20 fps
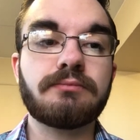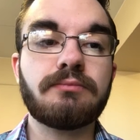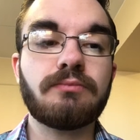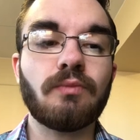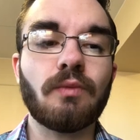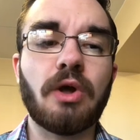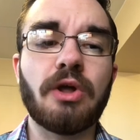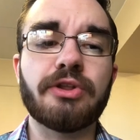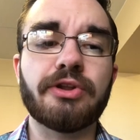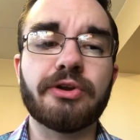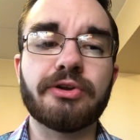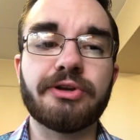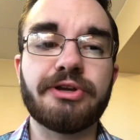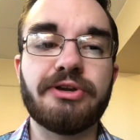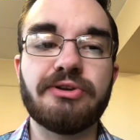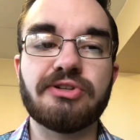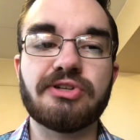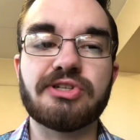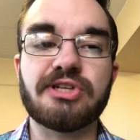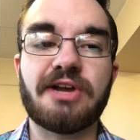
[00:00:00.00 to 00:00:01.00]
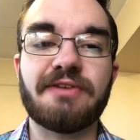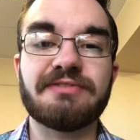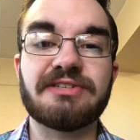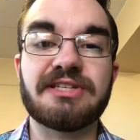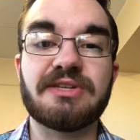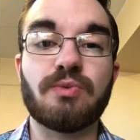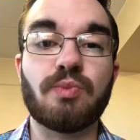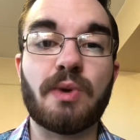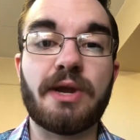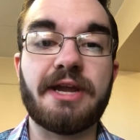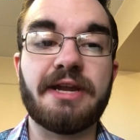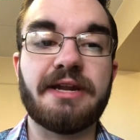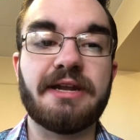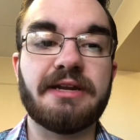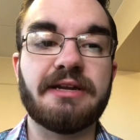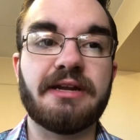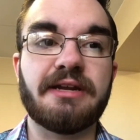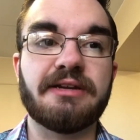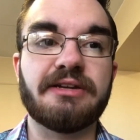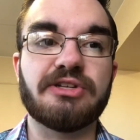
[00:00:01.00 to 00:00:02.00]
Other users obviously weighed
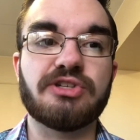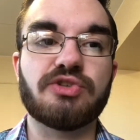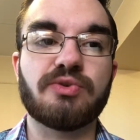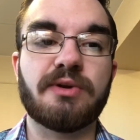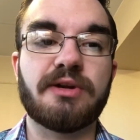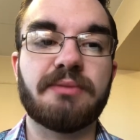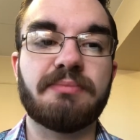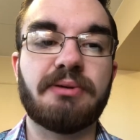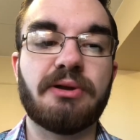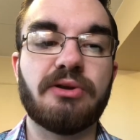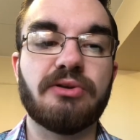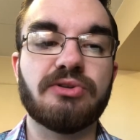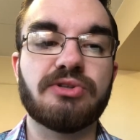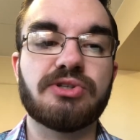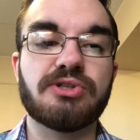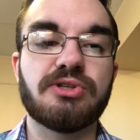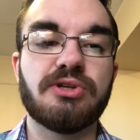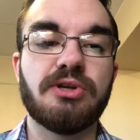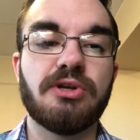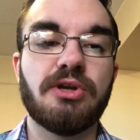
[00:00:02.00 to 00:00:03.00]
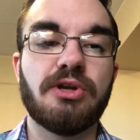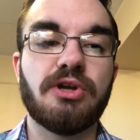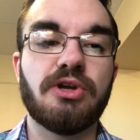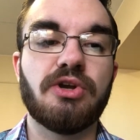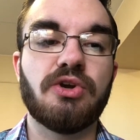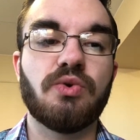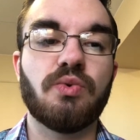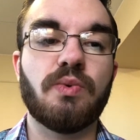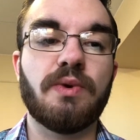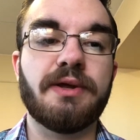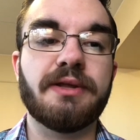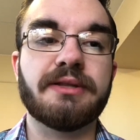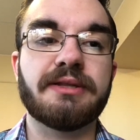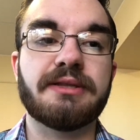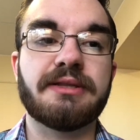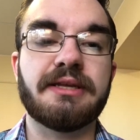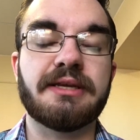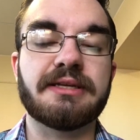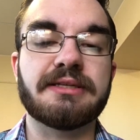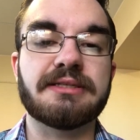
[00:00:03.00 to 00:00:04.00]
in on this Twitter post with
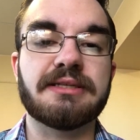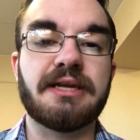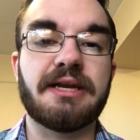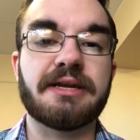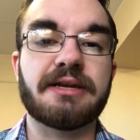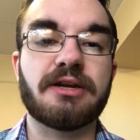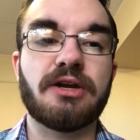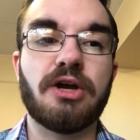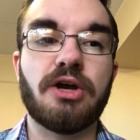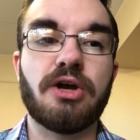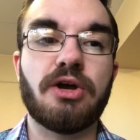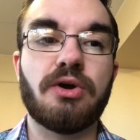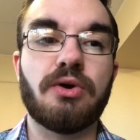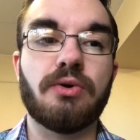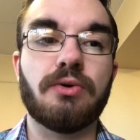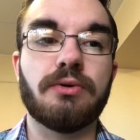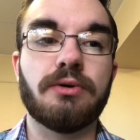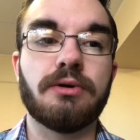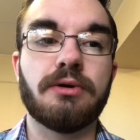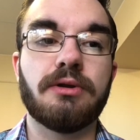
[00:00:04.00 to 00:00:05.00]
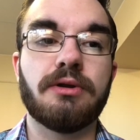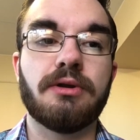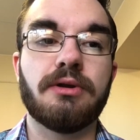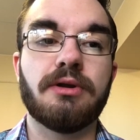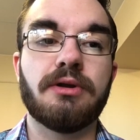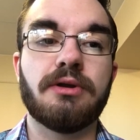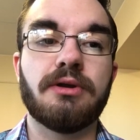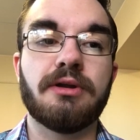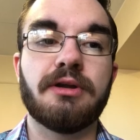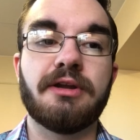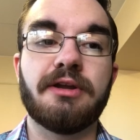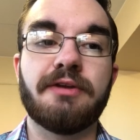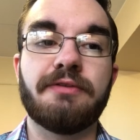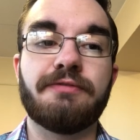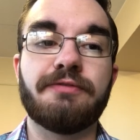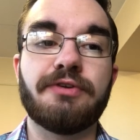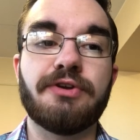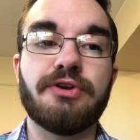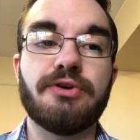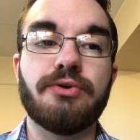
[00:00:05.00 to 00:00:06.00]
things like, oh,
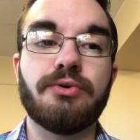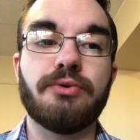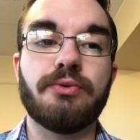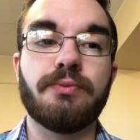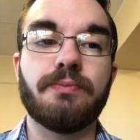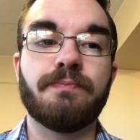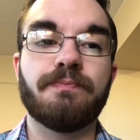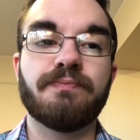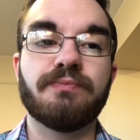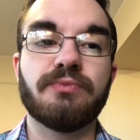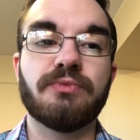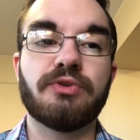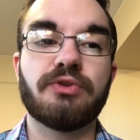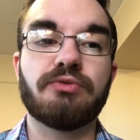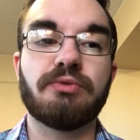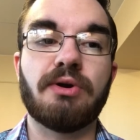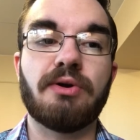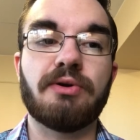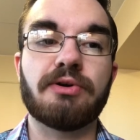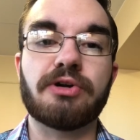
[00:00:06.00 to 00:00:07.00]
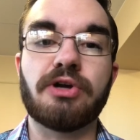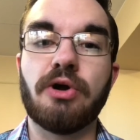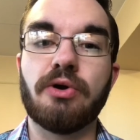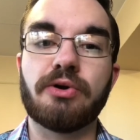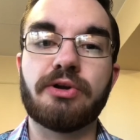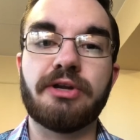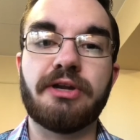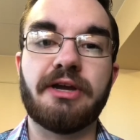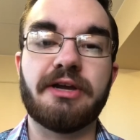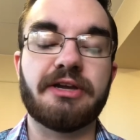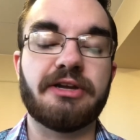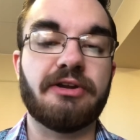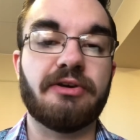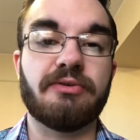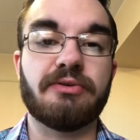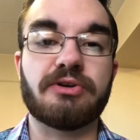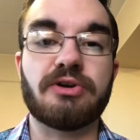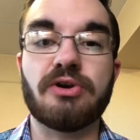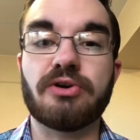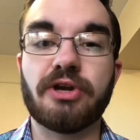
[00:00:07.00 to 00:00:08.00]
if you throw a coconut,
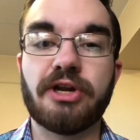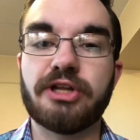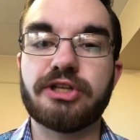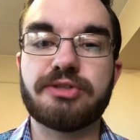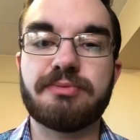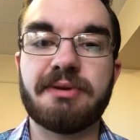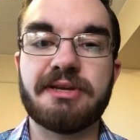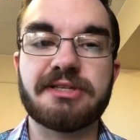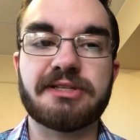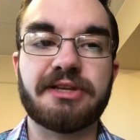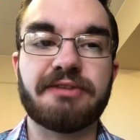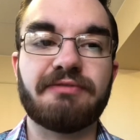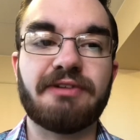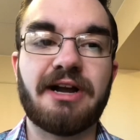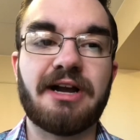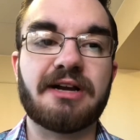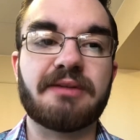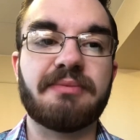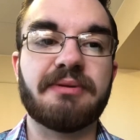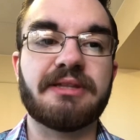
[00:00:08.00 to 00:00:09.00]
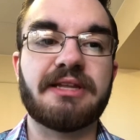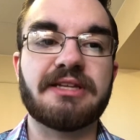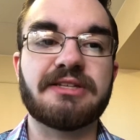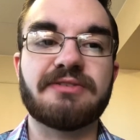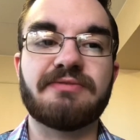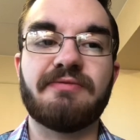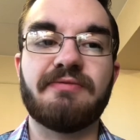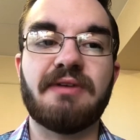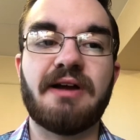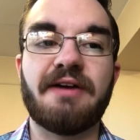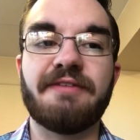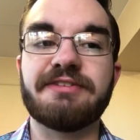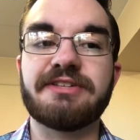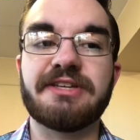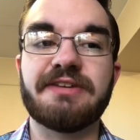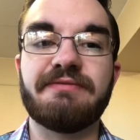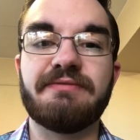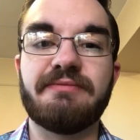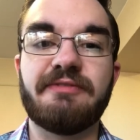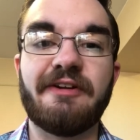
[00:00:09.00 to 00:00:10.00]
a coconut's basically rock, but that's
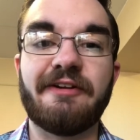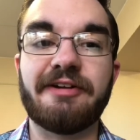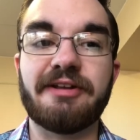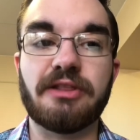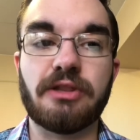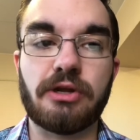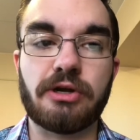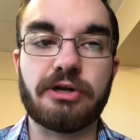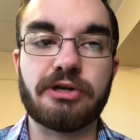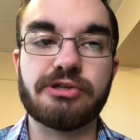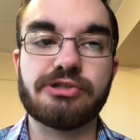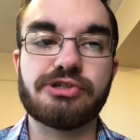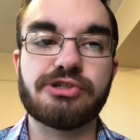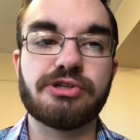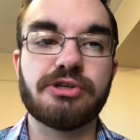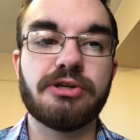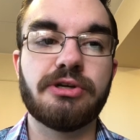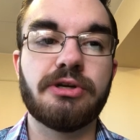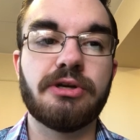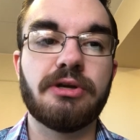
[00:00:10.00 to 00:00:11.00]
obviously very large.